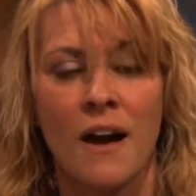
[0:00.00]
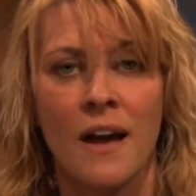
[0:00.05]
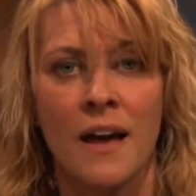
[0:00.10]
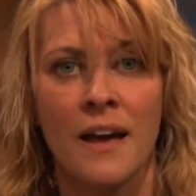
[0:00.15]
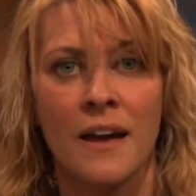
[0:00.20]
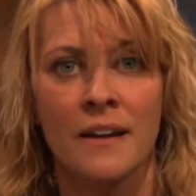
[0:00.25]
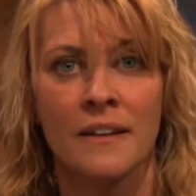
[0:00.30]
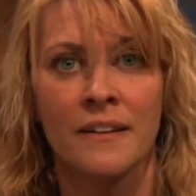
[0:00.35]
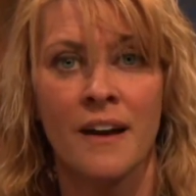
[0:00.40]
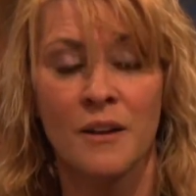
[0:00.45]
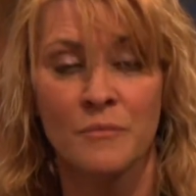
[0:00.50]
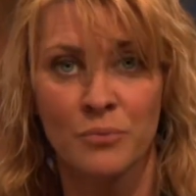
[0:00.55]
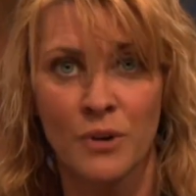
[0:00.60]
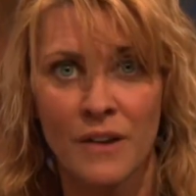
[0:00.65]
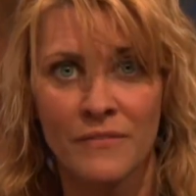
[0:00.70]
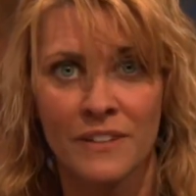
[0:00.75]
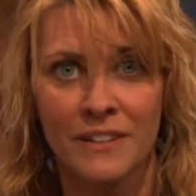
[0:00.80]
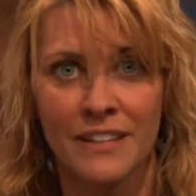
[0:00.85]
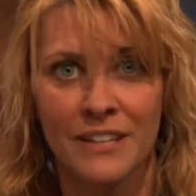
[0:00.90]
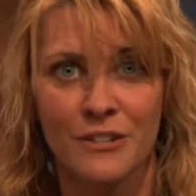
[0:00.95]
a
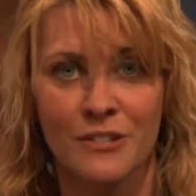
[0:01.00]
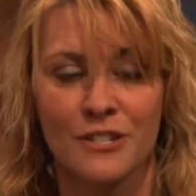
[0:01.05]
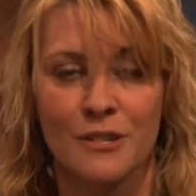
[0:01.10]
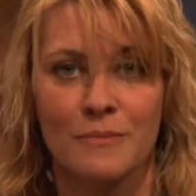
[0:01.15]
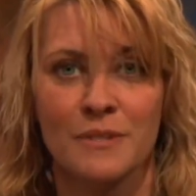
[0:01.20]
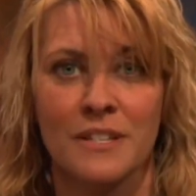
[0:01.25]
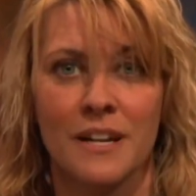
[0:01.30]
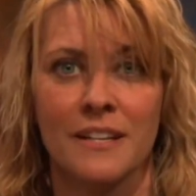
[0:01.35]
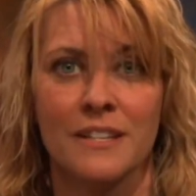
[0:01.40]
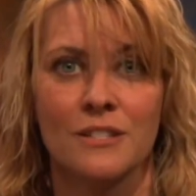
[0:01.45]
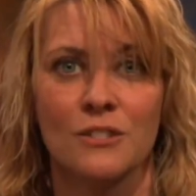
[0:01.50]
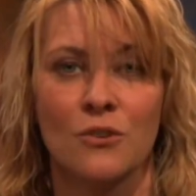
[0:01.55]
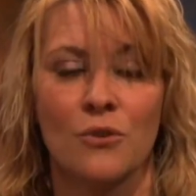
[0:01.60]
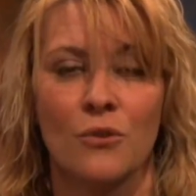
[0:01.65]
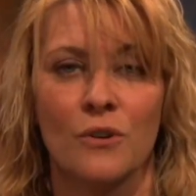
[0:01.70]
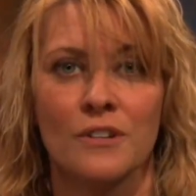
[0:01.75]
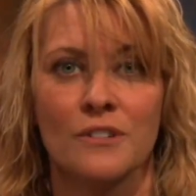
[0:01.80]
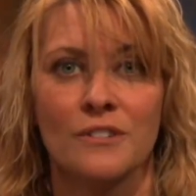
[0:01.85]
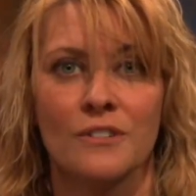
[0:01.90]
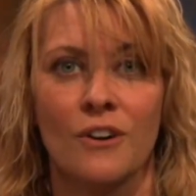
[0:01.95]
nonprofit leadership studies
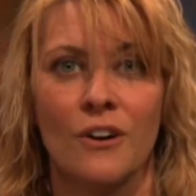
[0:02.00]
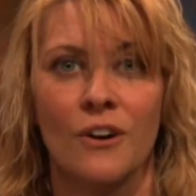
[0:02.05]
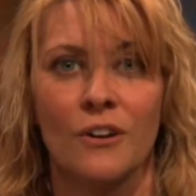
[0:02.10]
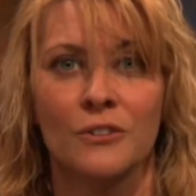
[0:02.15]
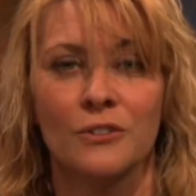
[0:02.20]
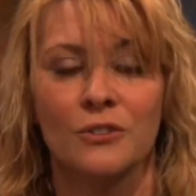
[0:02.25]
course called